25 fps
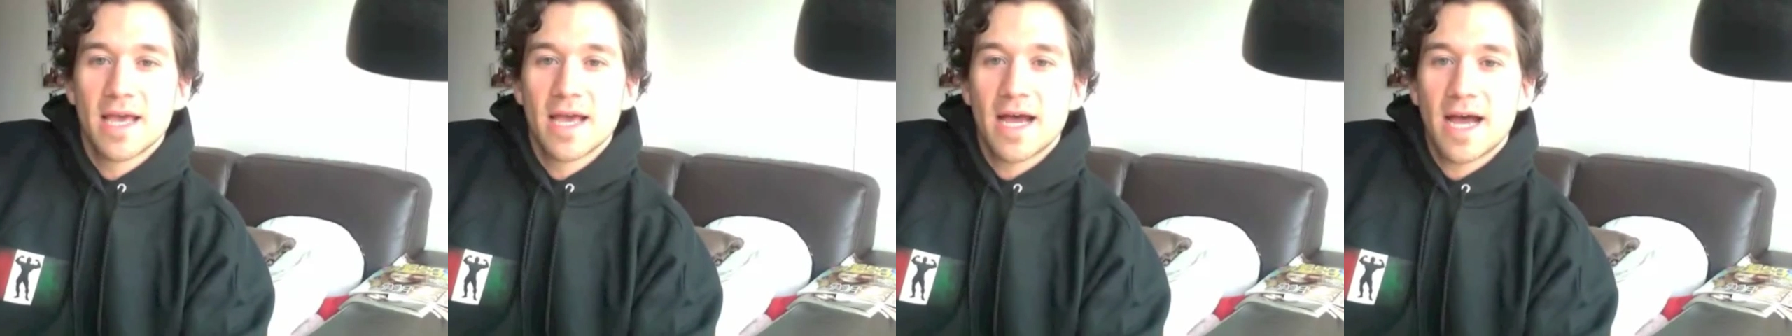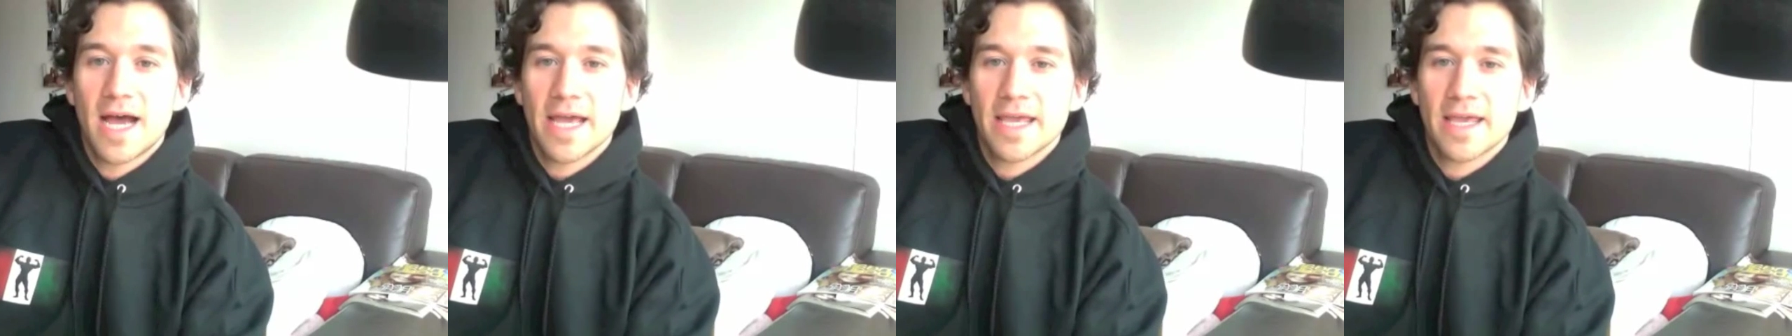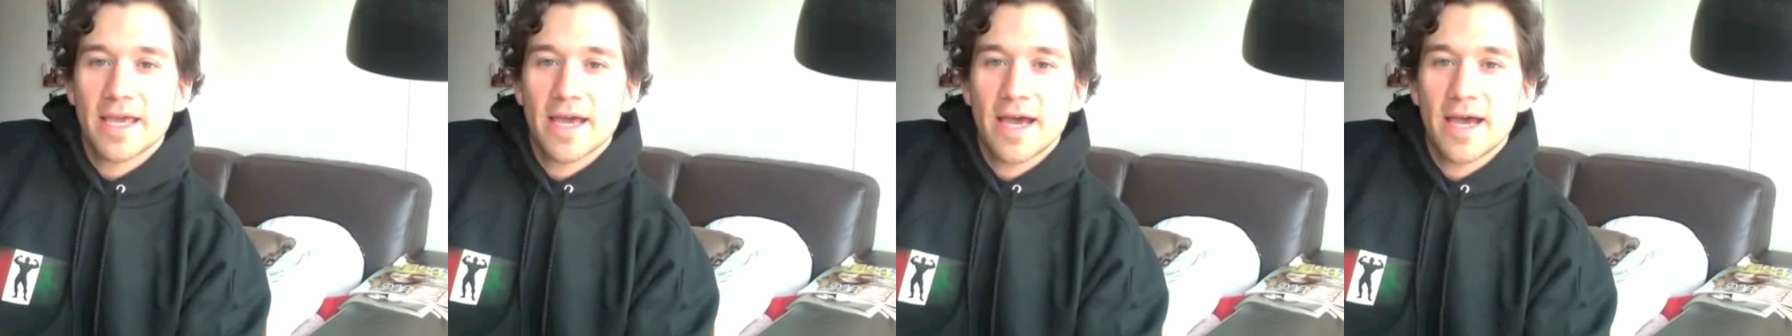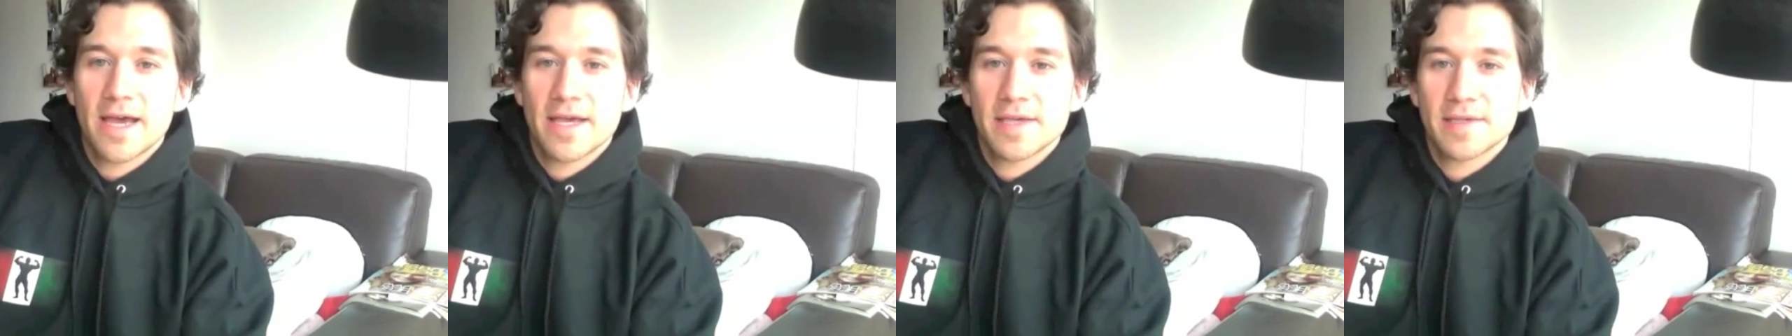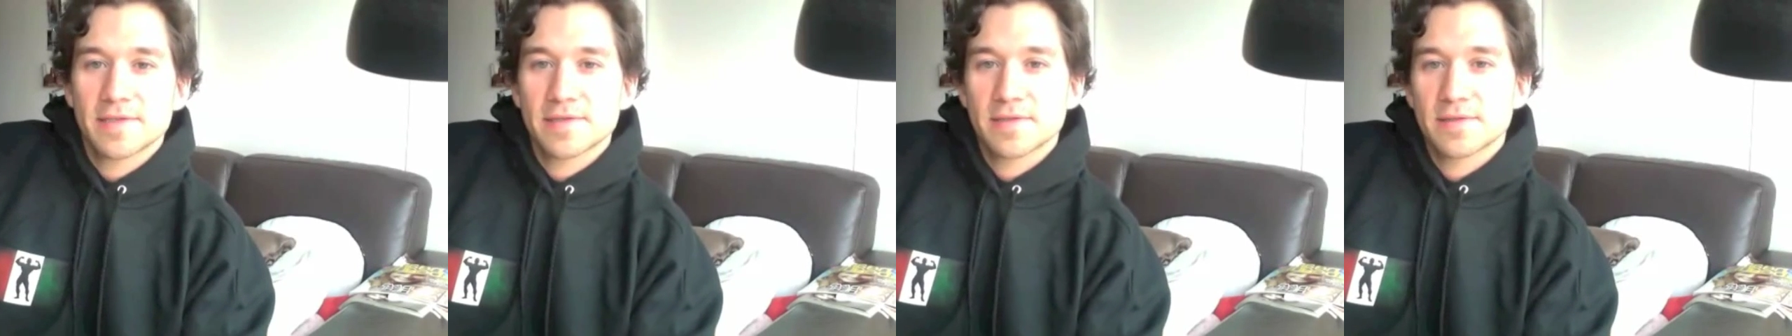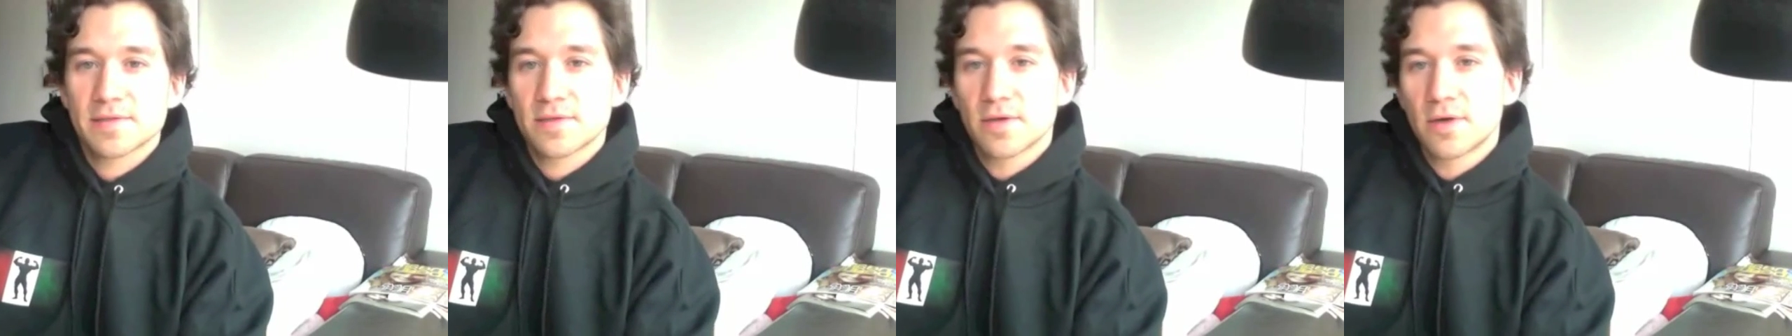Hi
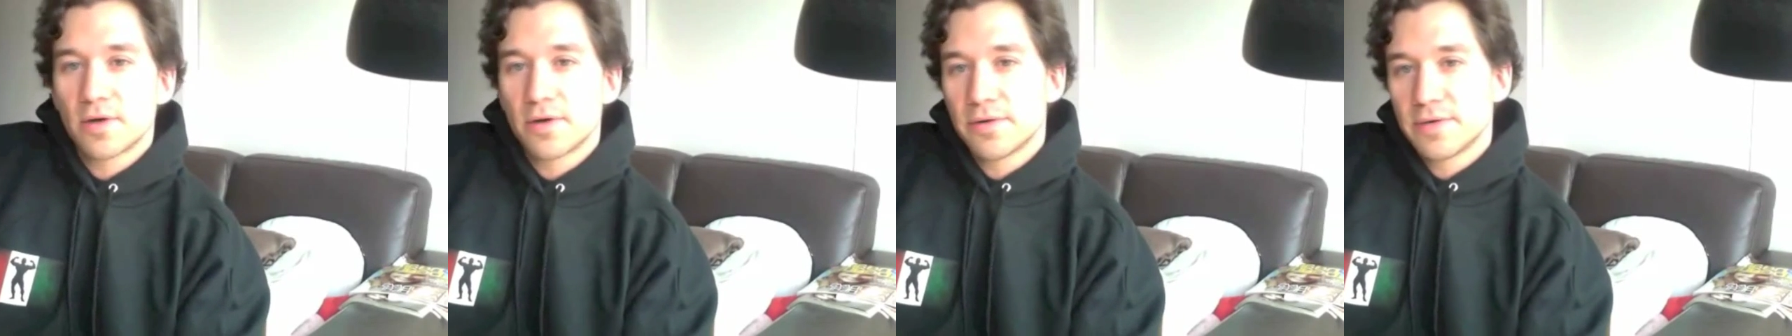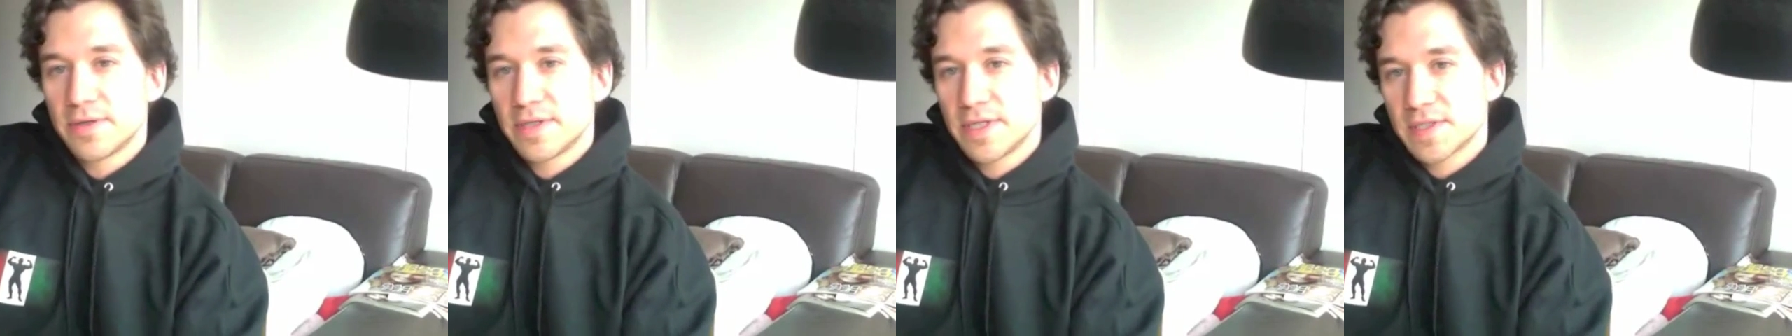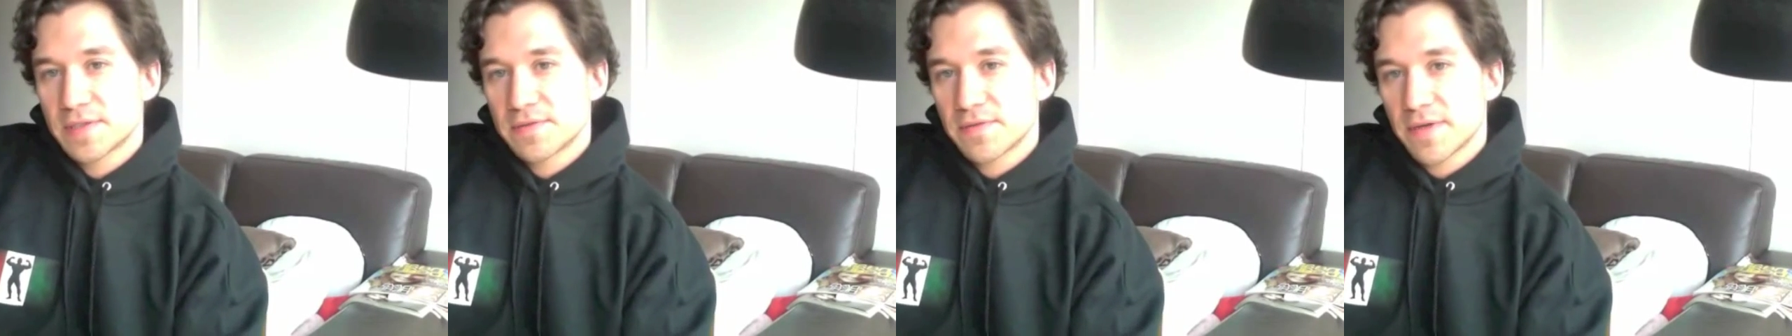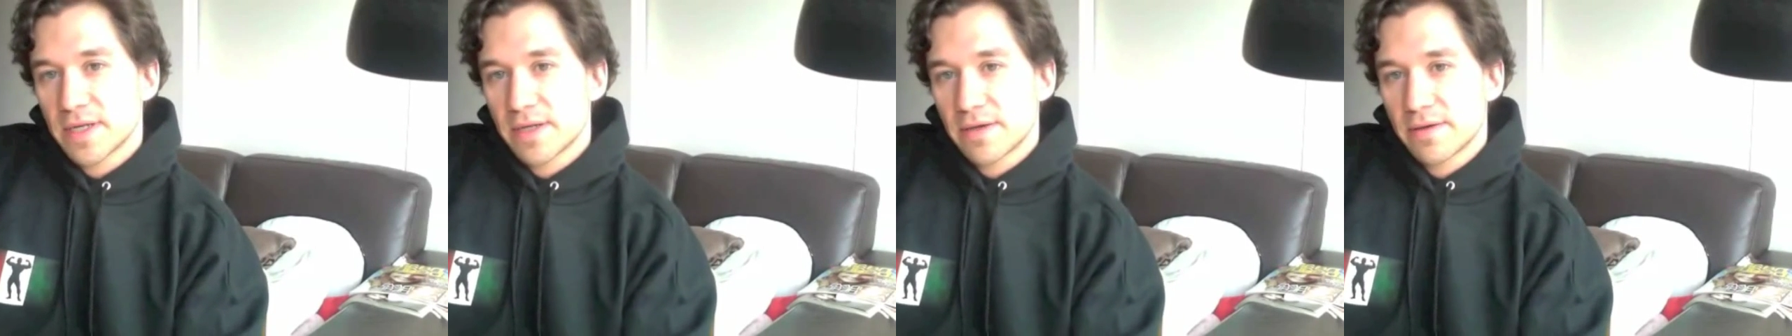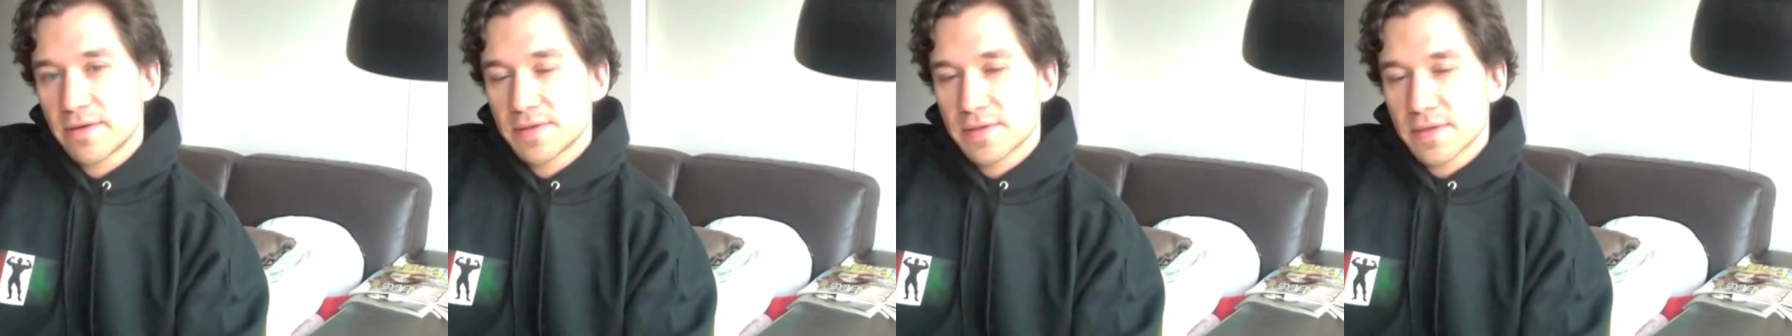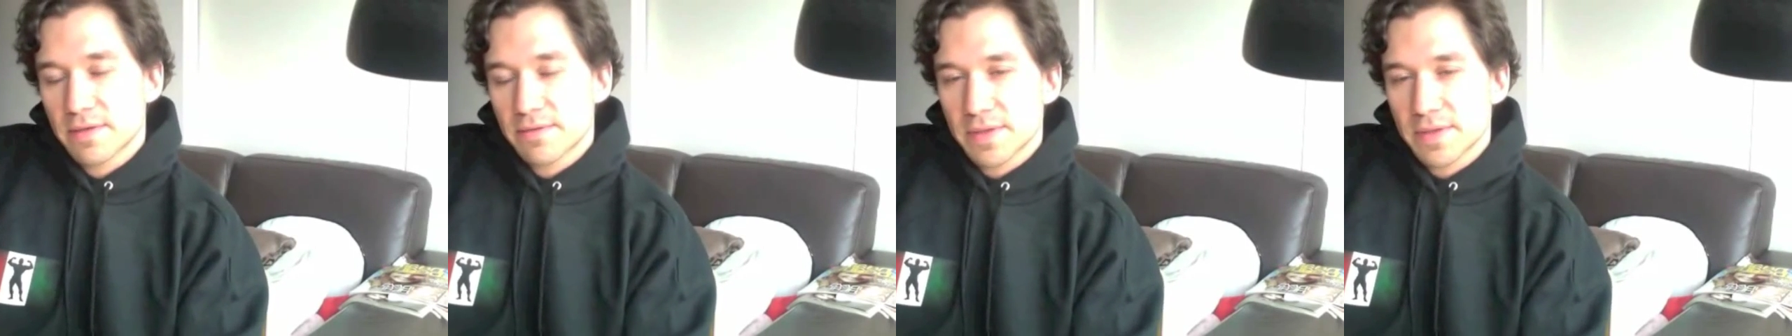guys, so this video
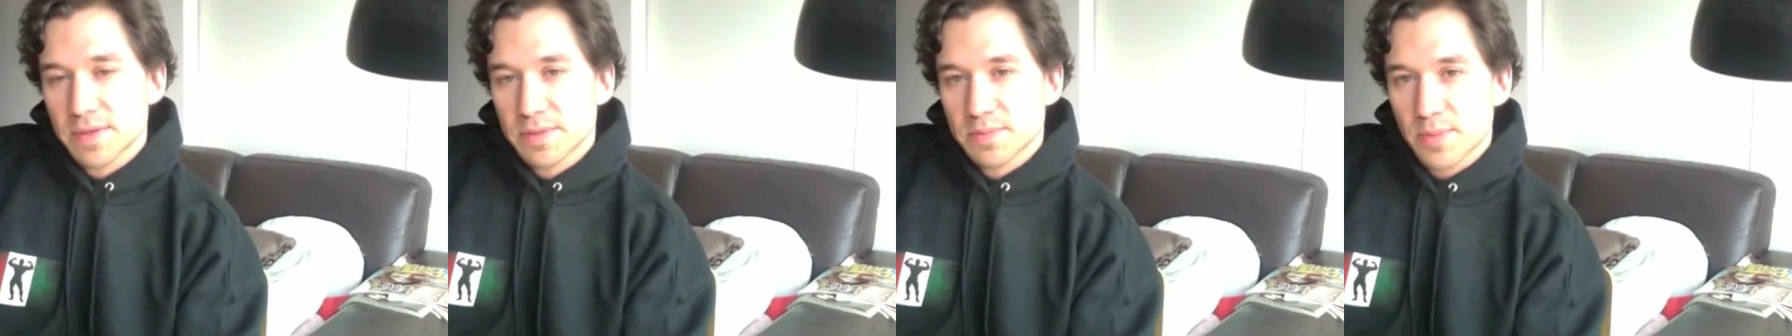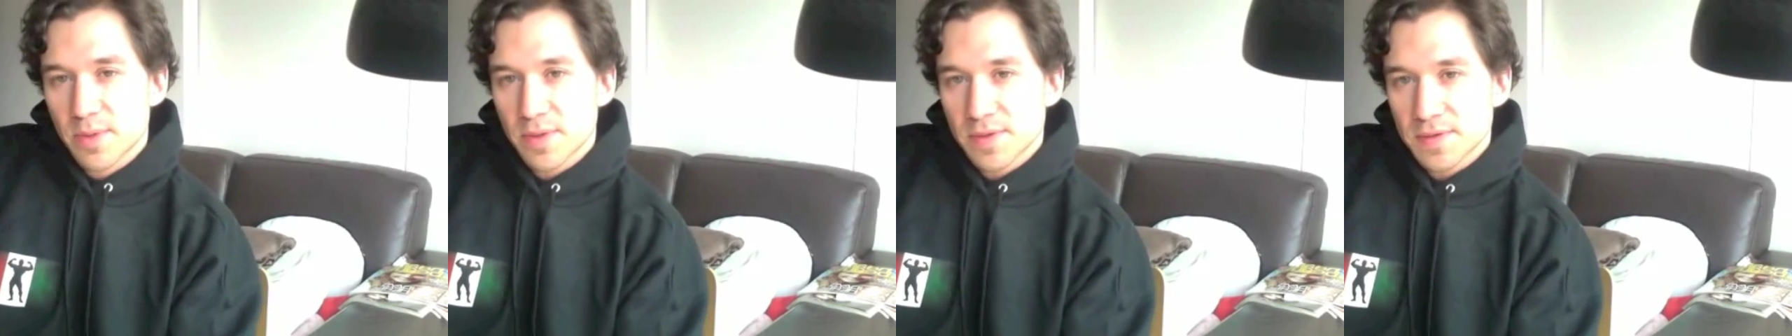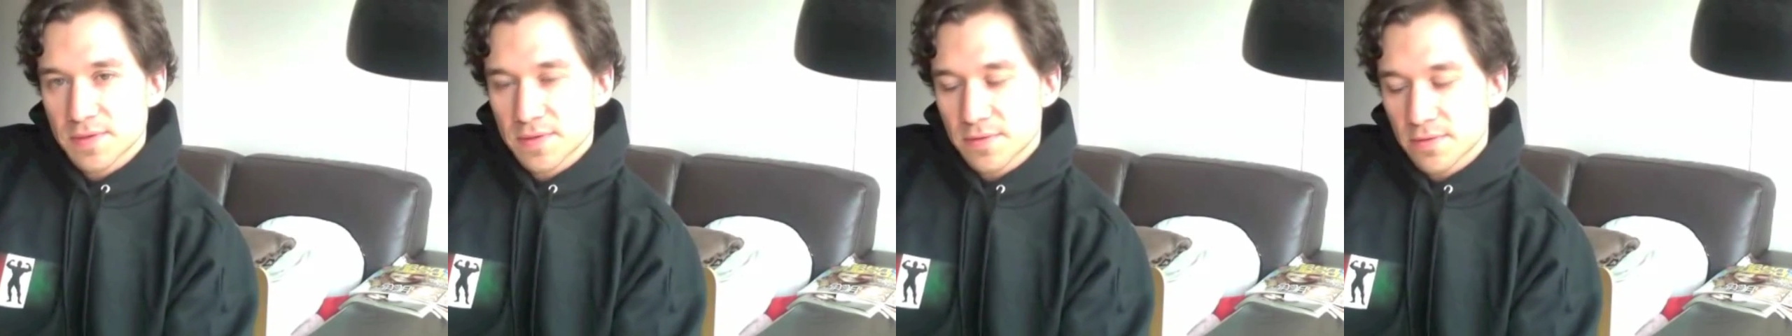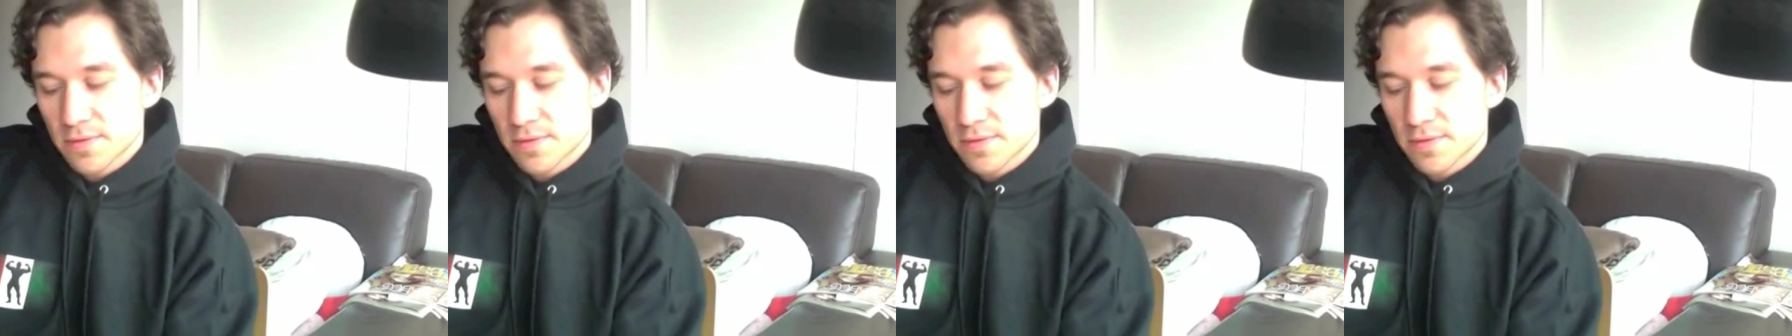is a response